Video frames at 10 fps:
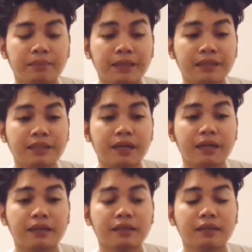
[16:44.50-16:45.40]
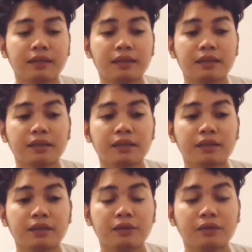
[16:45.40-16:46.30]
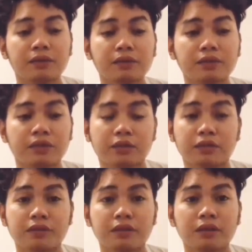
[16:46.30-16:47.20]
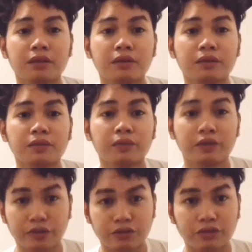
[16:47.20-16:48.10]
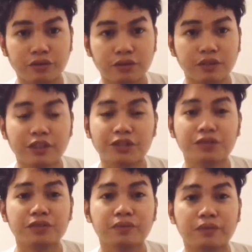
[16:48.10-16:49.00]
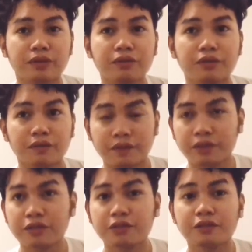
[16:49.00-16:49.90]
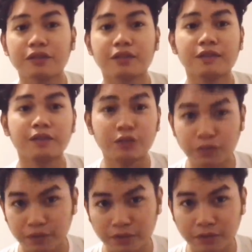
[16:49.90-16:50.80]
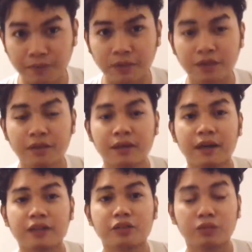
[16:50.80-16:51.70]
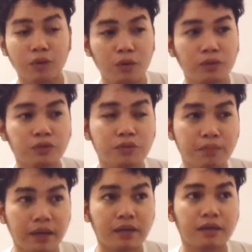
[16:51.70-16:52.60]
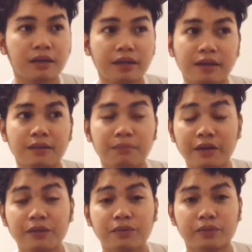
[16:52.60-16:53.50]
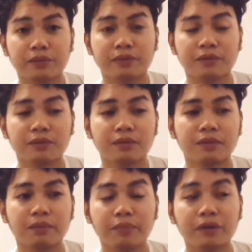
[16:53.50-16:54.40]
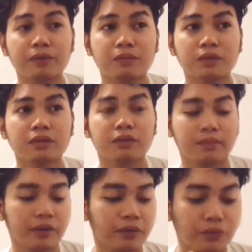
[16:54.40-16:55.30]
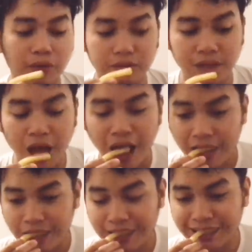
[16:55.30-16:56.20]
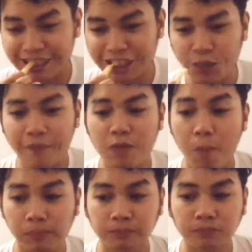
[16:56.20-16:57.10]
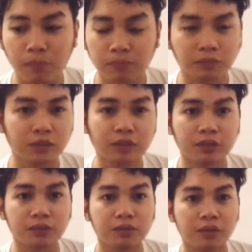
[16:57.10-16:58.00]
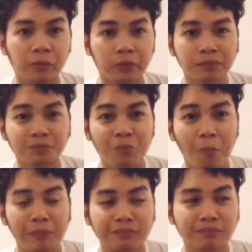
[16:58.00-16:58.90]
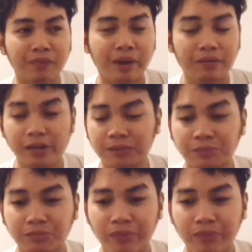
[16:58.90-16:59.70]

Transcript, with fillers: Para sa akin, it all starts with us. Each one of us in this world has a role to make it a better one, a better one, a better world. And mm, it's not good anymore. Yeah.